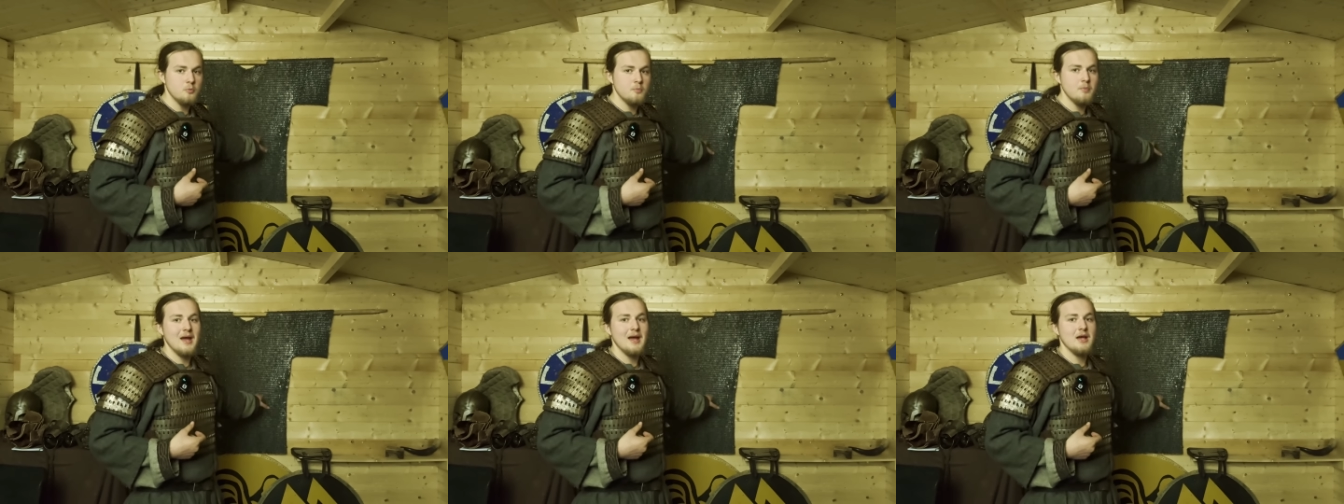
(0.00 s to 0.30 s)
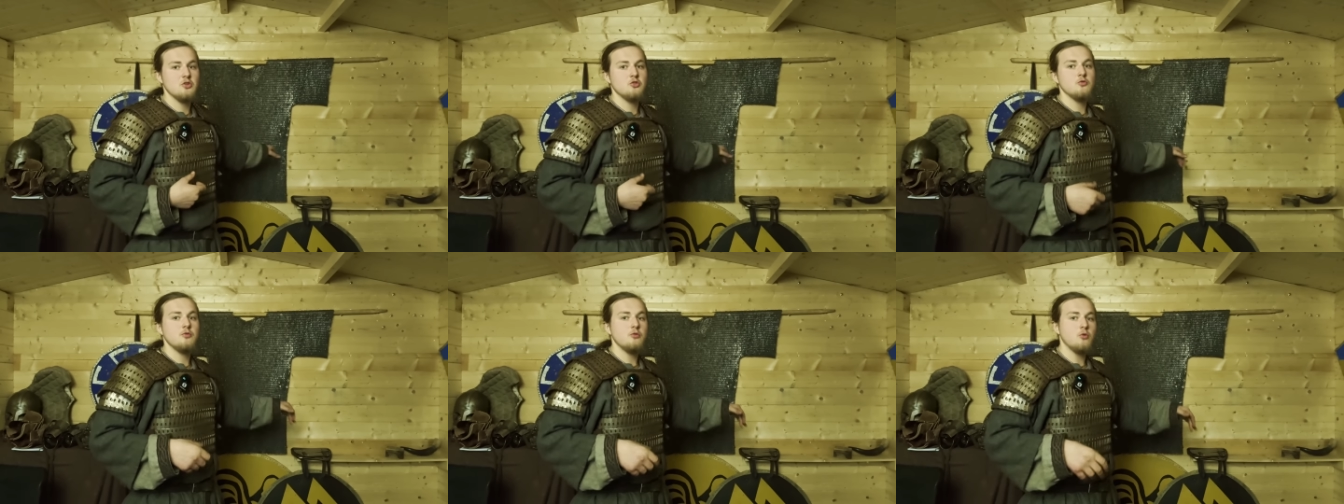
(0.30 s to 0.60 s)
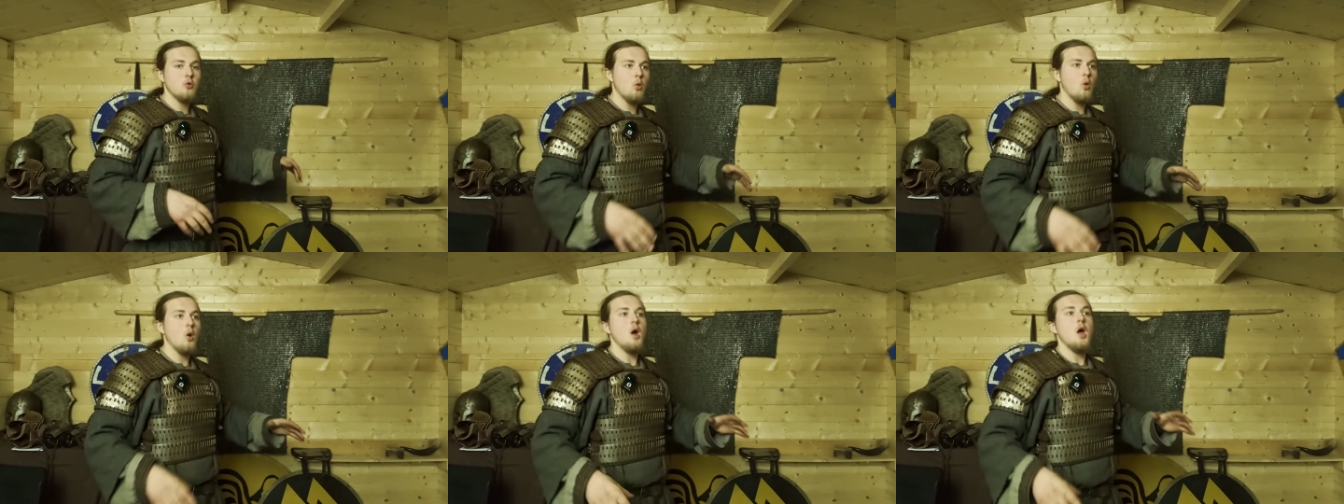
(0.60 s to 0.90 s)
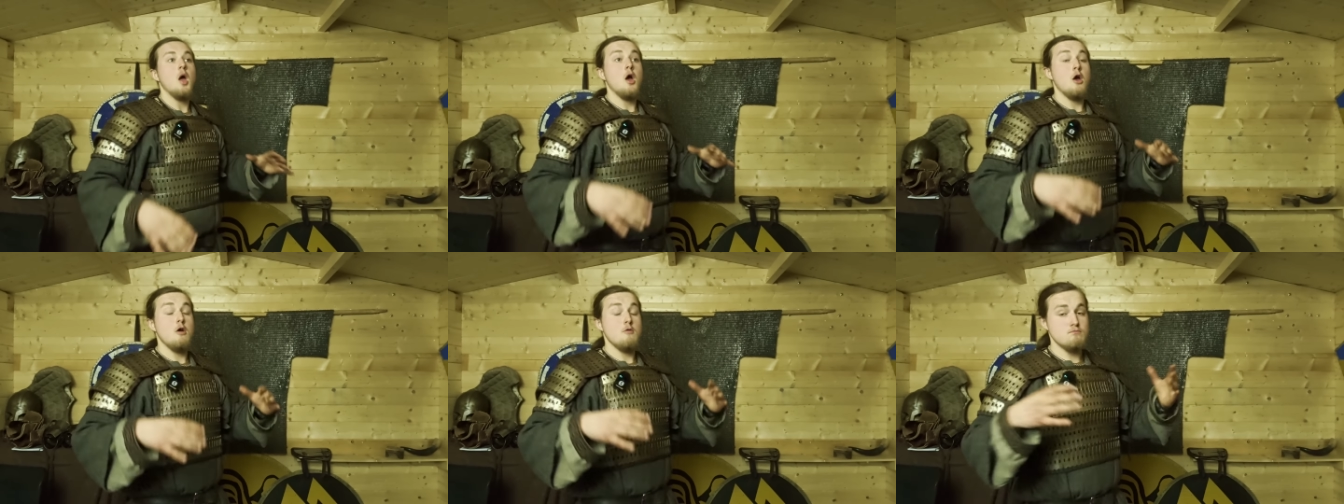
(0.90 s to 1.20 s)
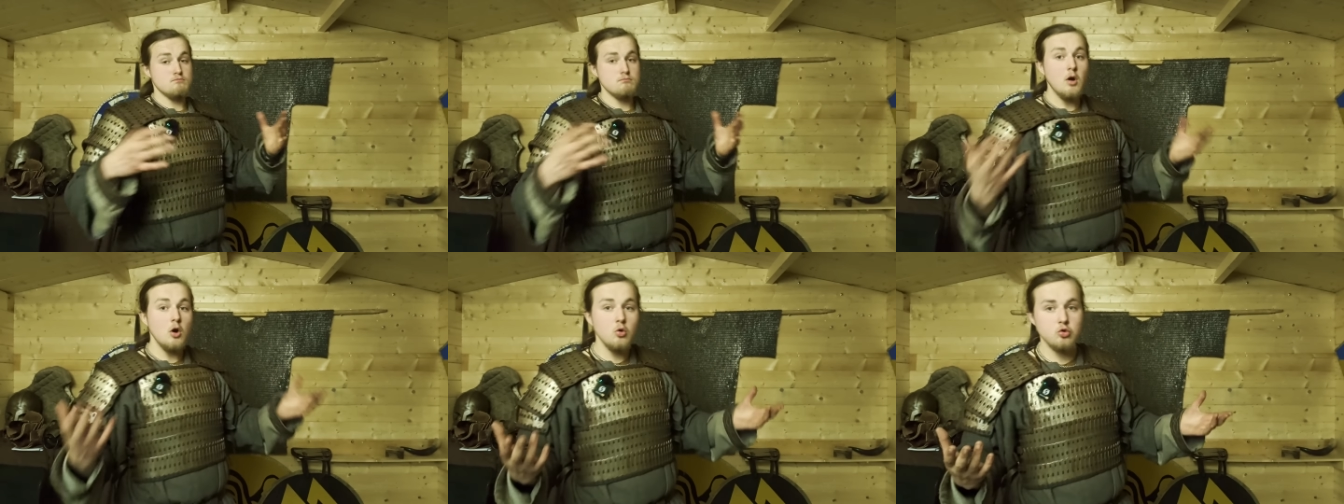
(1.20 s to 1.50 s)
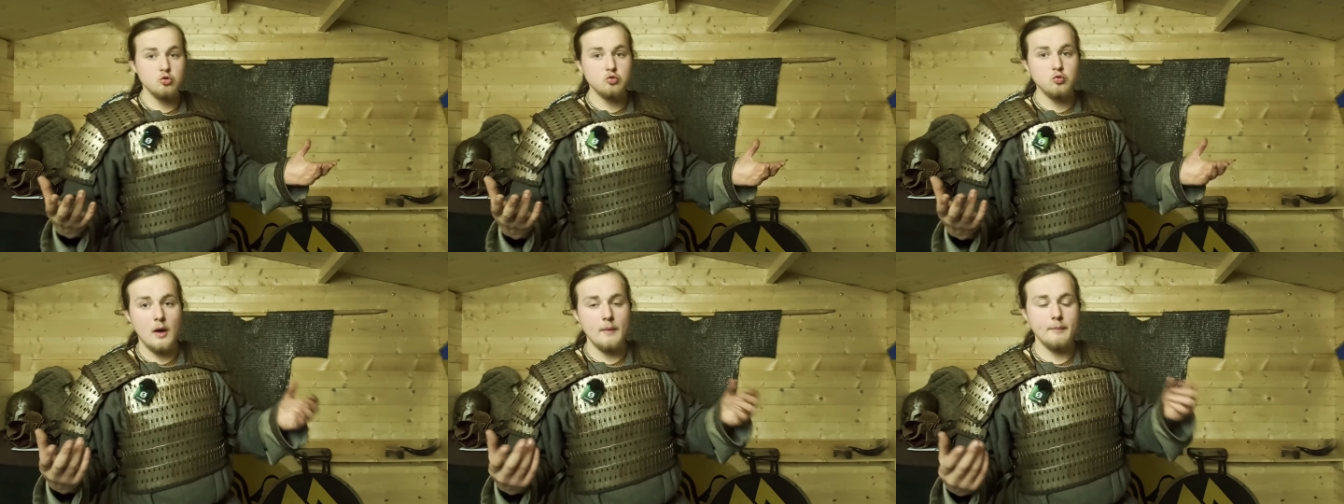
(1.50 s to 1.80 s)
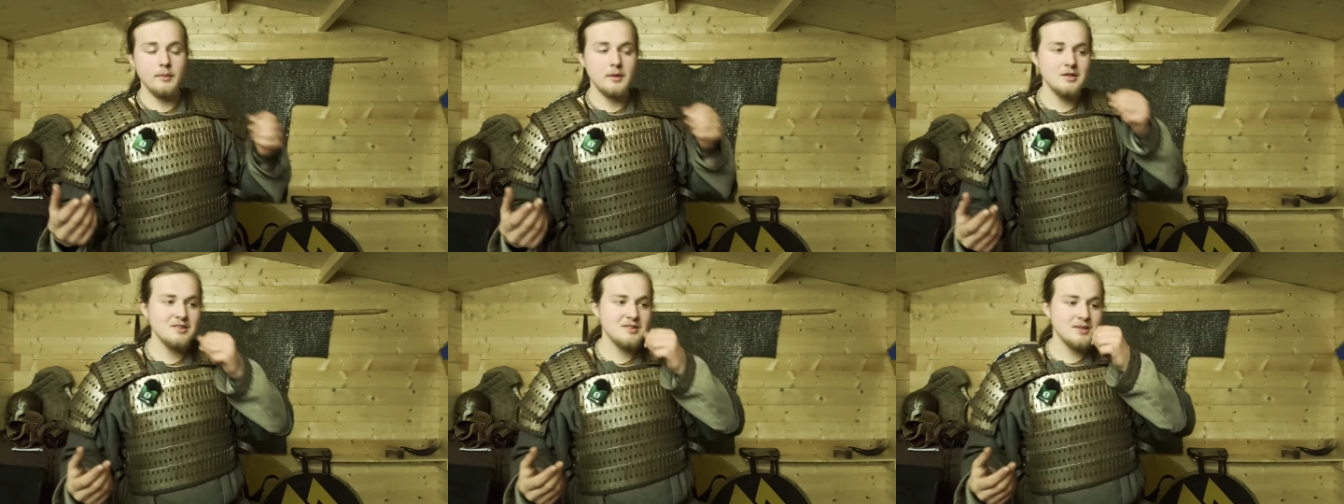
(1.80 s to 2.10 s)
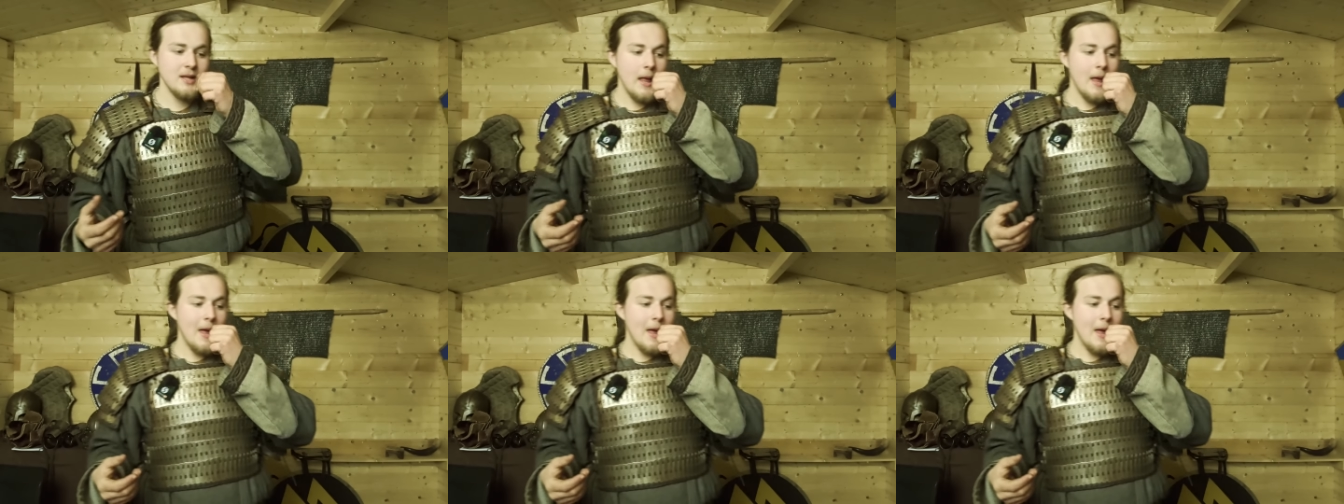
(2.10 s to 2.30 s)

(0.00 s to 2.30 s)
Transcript: pierce for most weapons,